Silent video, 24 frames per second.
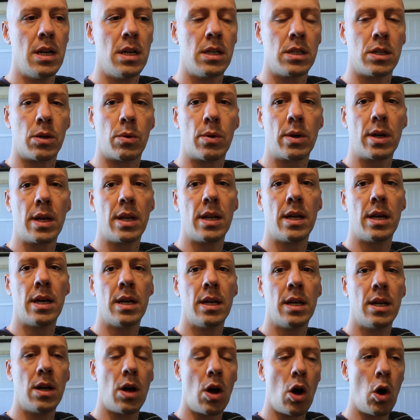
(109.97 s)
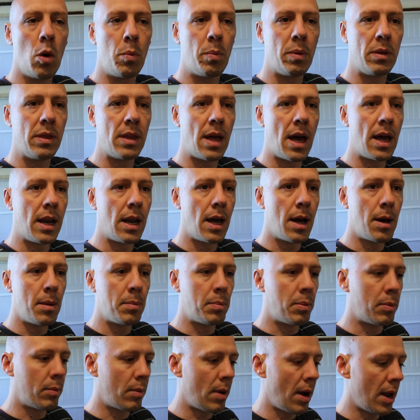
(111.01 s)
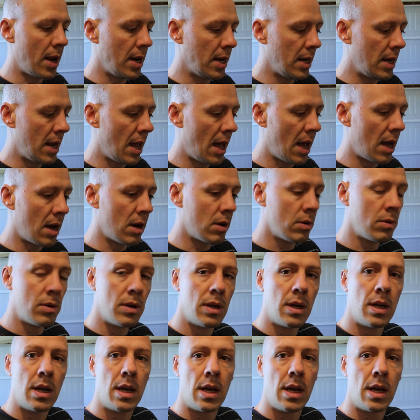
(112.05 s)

So we're gonna open that up right now